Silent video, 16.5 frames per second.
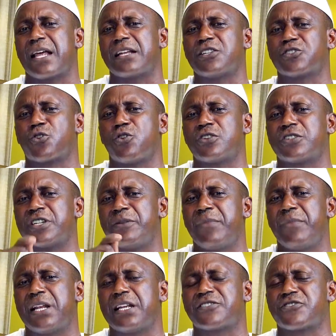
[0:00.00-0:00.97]
at this country,
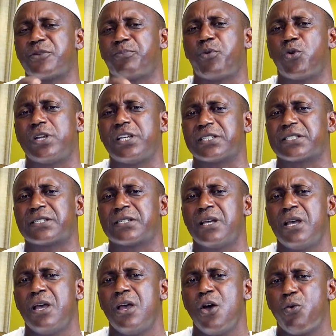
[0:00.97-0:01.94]
military, police,
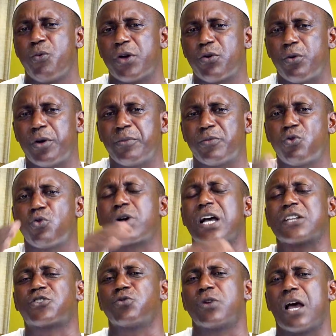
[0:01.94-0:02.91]
we go look
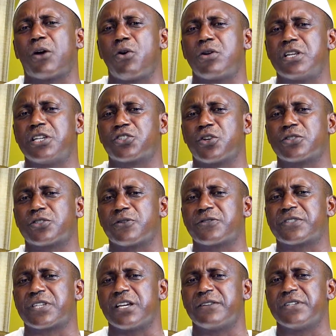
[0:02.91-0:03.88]
at una conditions of
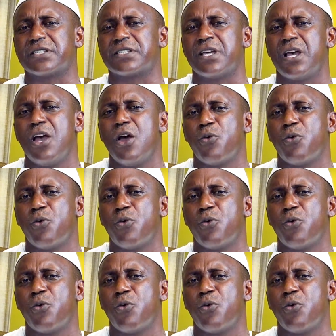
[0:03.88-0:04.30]
service.